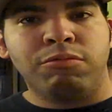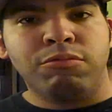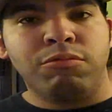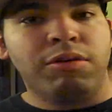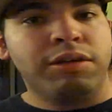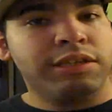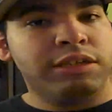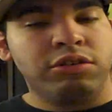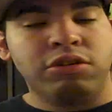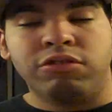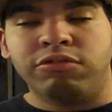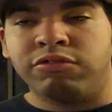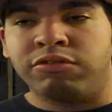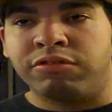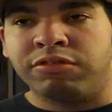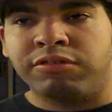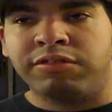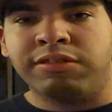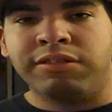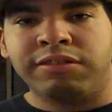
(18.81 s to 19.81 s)
one of
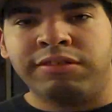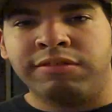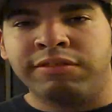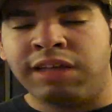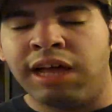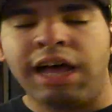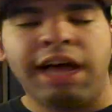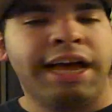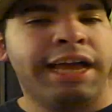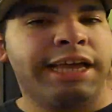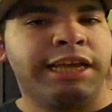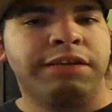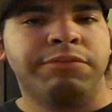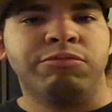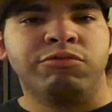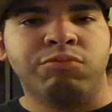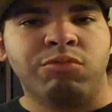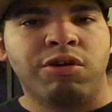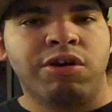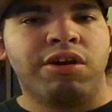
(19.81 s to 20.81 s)
those
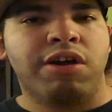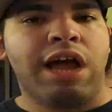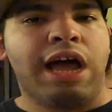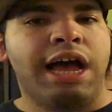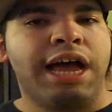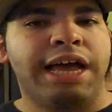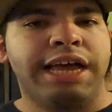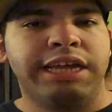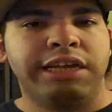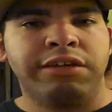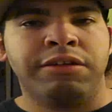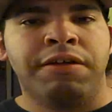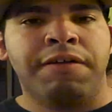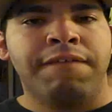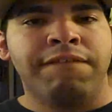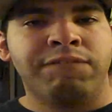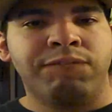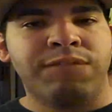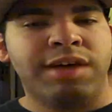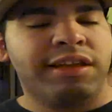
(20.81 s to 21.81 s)
times where I
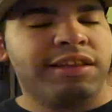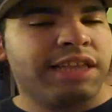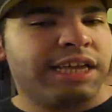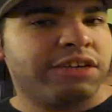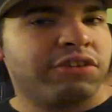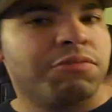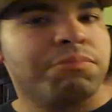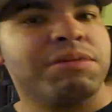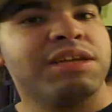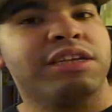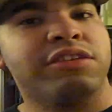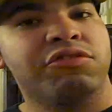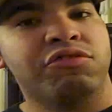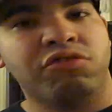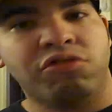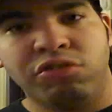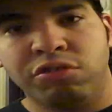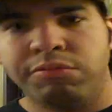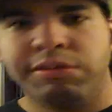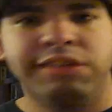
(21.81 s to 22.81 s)
felt like committing
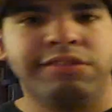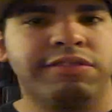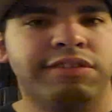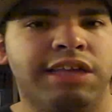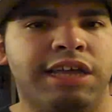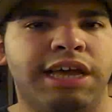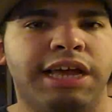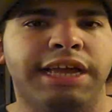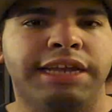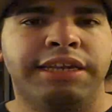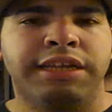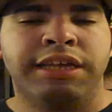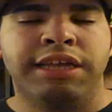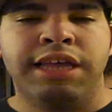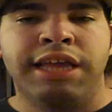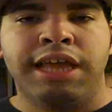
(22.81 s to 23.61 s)
suicide.